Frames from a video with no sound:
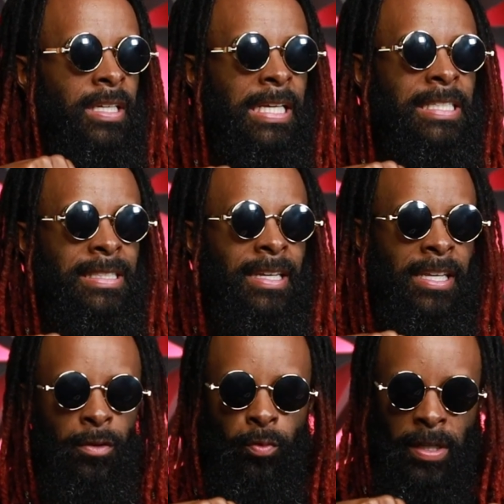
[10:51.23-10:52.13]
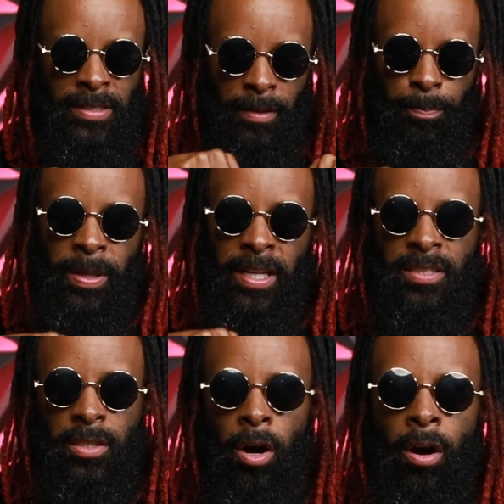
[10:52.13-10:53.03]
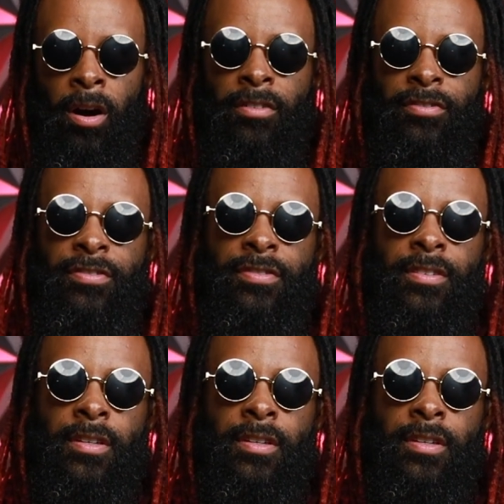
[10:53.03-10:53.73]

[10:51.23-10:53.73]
he wasn't pissed off.